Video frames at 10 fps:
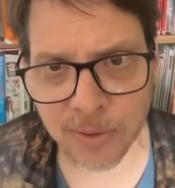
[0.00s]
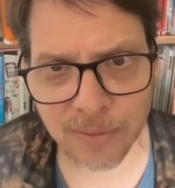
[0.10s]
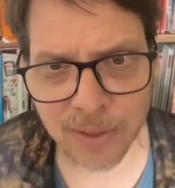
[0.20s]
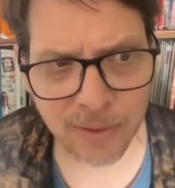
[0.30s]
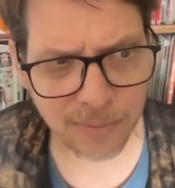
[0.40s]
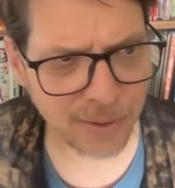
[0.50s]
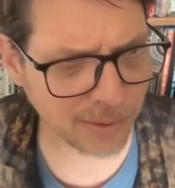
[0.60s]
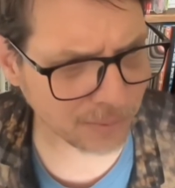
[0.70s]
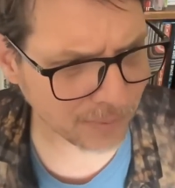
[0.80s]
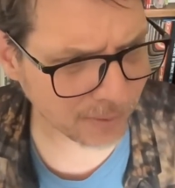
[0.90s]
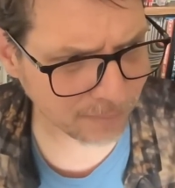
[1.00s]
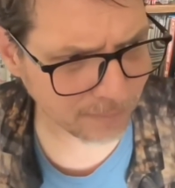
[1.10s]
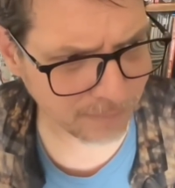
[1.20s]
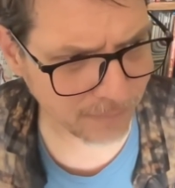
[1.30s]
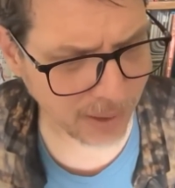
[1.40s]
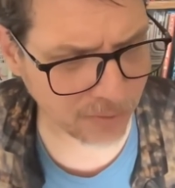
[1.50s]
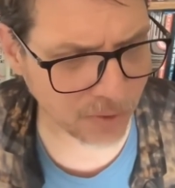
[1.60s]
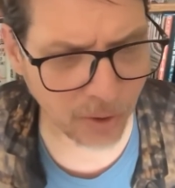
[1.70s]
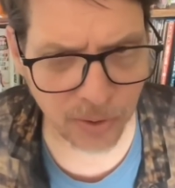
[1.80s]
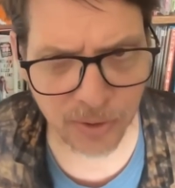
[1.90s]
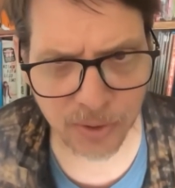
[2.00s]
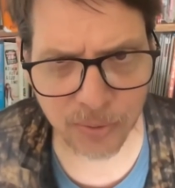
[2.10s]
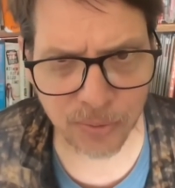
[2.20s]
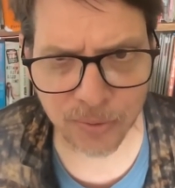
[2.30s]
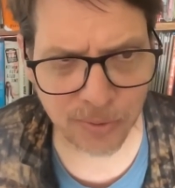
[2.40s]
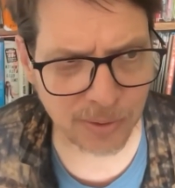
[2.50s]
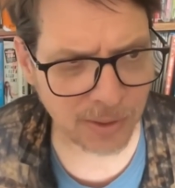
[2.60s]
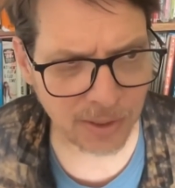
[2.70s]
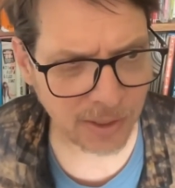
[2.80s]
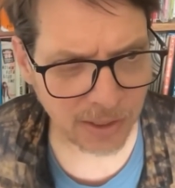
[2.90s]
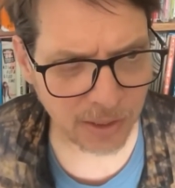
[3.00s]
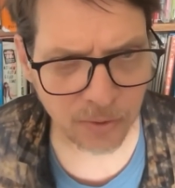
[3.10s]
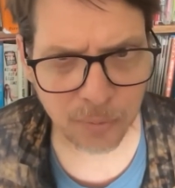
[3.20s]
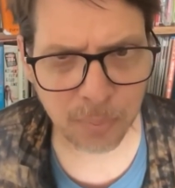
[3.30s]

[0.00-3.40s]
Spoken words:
and you know that Asahara used in his